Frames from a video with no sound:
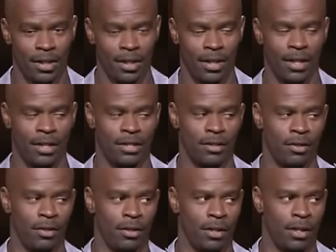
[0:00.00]
And then they tell you,
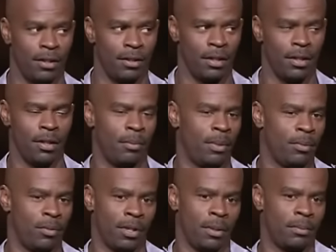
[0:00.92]
that they, and then the
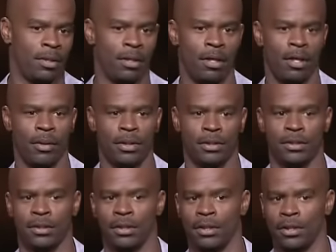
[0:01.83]
people get up there, they always
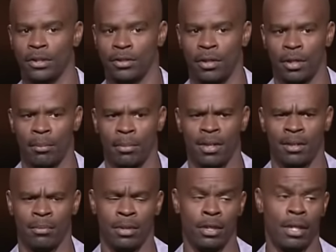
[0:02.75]
talking about
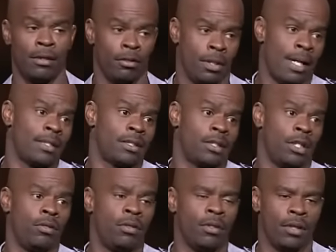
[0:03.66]
him. And the last thing
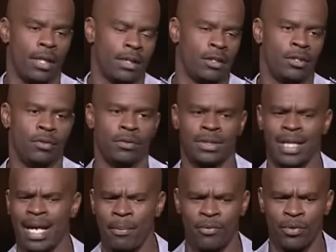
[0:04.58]
you know, like the dude
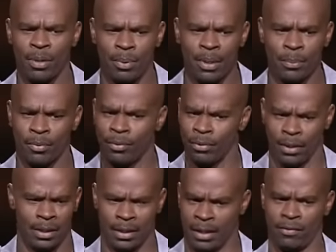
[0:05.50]
stabbed three people and he
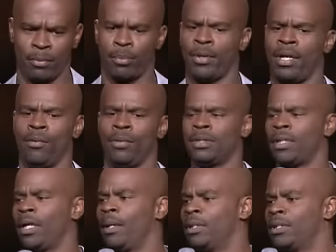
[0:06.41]
never prayed one
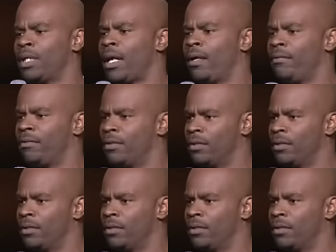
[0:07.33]
time in his life.